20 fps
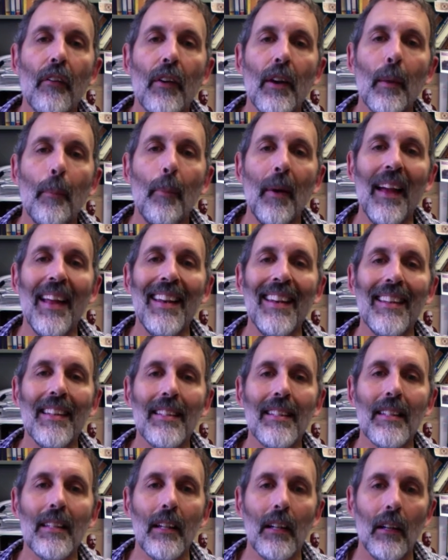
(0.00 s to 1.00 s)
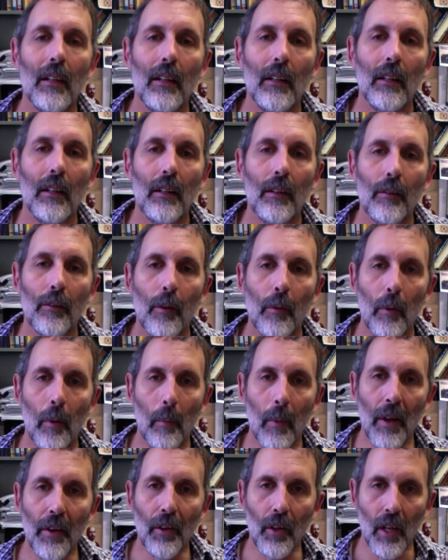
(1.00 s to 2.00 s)
independence from the
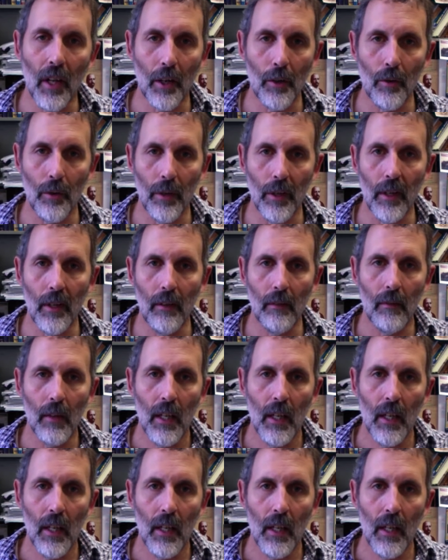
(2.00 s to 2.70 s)
mother country,